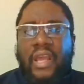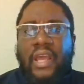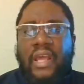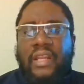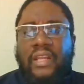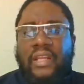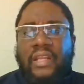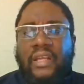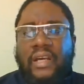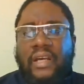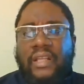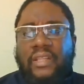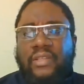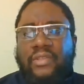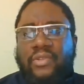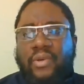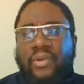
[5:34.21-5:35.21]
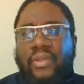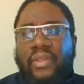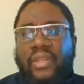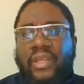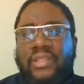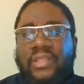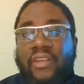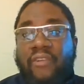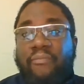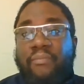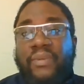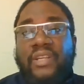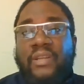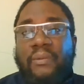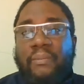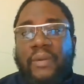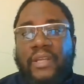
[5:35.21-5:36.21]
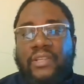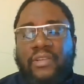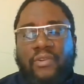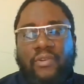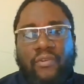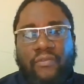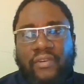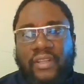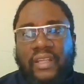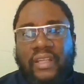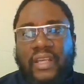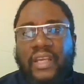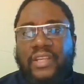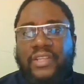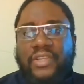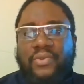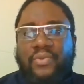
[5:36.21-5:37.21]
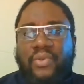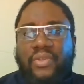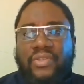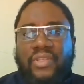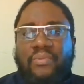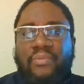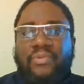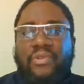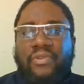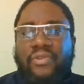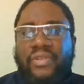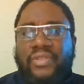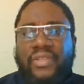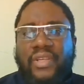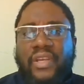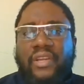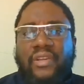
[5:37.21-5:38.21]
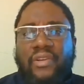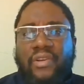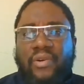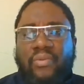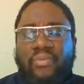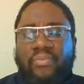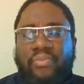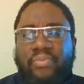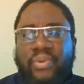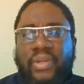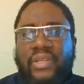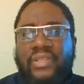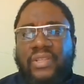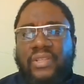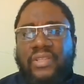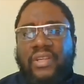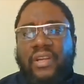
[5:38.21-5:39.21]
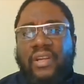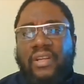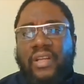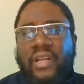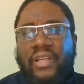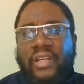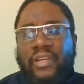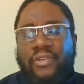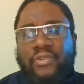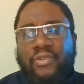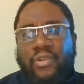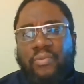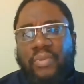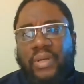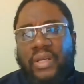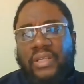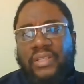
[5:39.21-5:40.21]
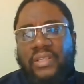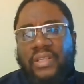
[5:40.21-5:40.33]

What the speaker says: And so these have been debated over the ages, with some jurists saying no, places that are not controlled by